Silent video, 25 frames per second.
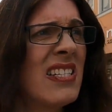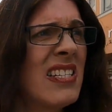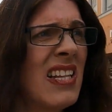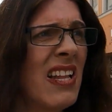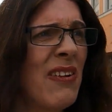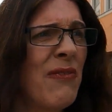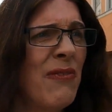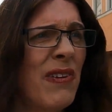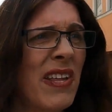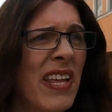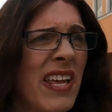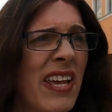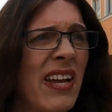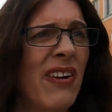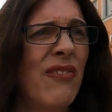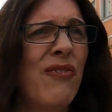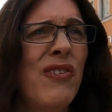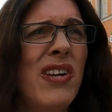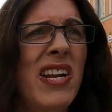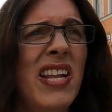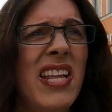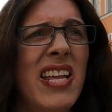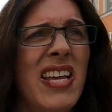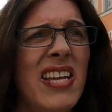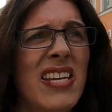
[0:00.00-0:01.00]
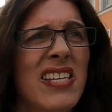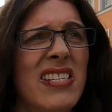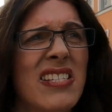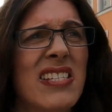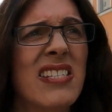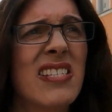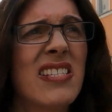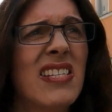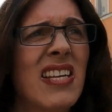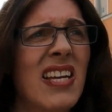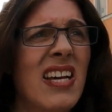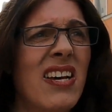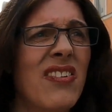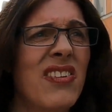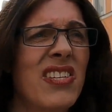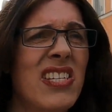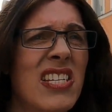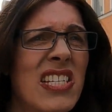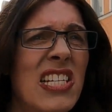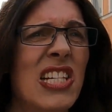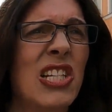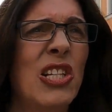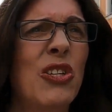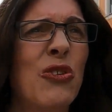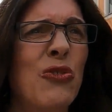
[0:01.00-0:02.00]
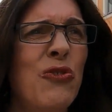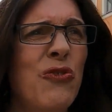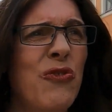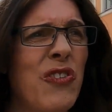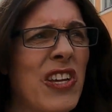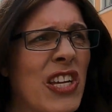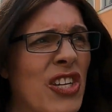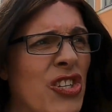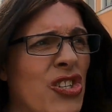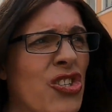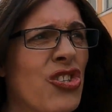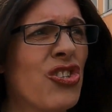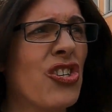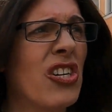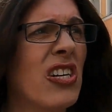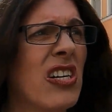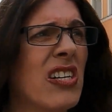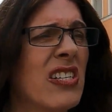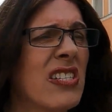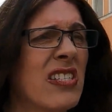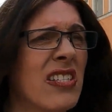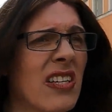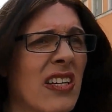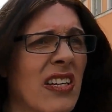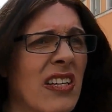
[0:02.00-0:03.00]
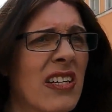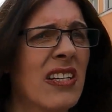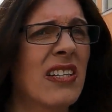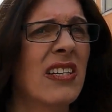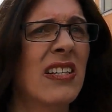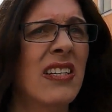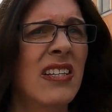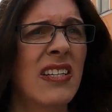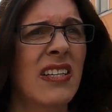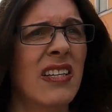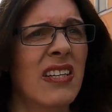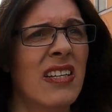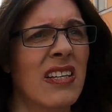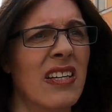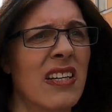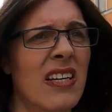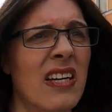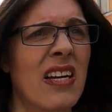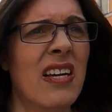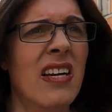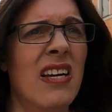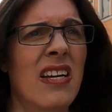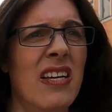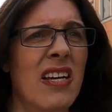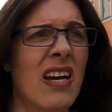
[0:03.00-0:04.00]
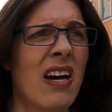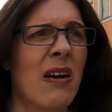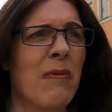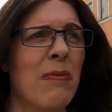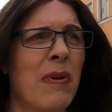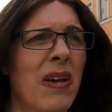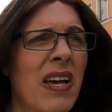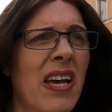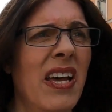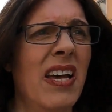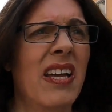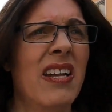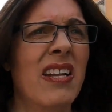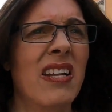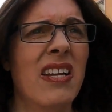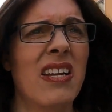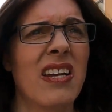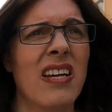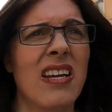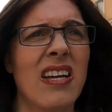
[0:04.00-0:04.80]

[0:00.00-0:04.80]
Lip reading: lovely here, it really is. This is Ludwigstrasse up ahead.